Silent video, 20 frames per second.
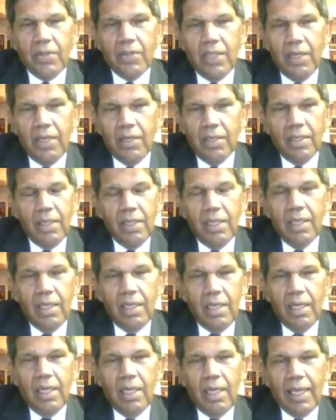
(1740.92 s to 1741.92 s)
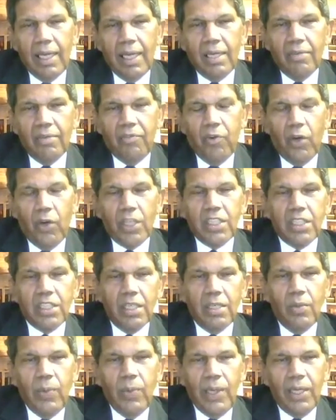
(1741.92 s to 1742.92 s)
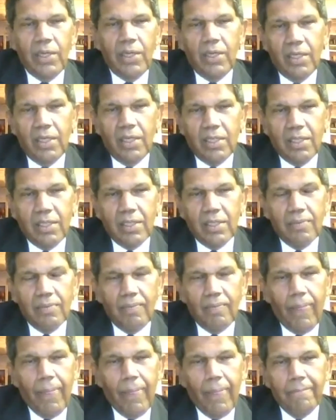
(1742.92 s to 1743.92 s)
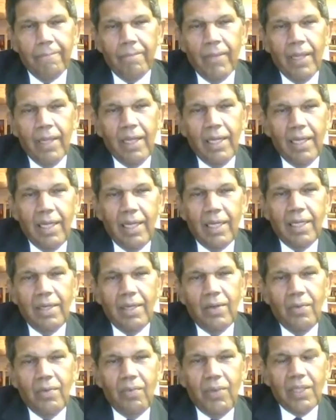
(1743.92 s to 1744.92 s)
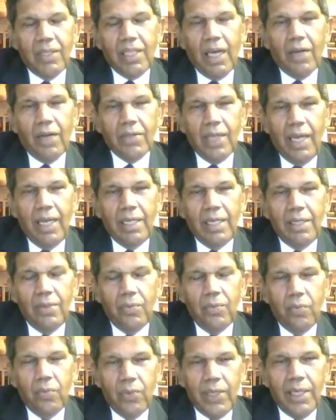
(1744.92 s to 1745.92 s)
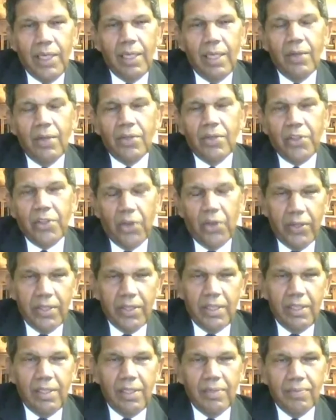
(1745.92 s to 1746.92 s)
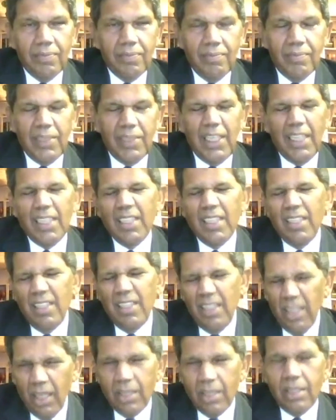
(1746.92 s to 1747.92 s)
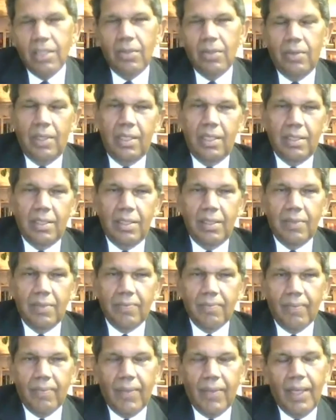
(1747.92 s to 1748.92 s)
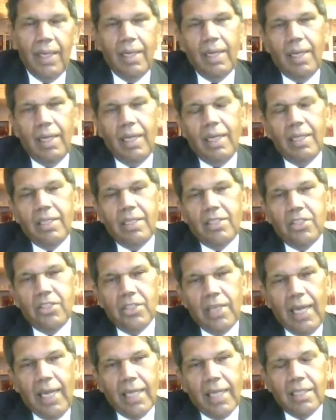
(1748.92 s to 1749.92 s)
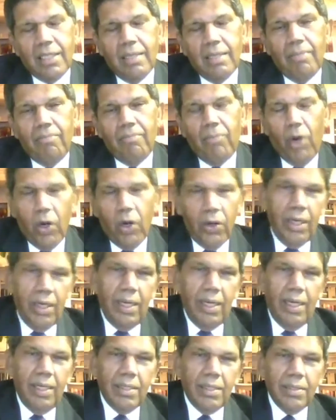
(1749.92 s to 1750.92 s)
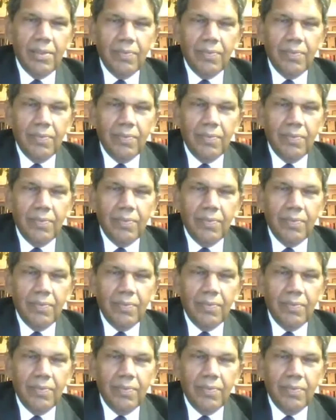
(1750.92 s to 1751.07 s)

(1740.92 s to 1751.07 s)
there like a voice in the wilderness without any real authority, it's not so easy. So that's the moral hat.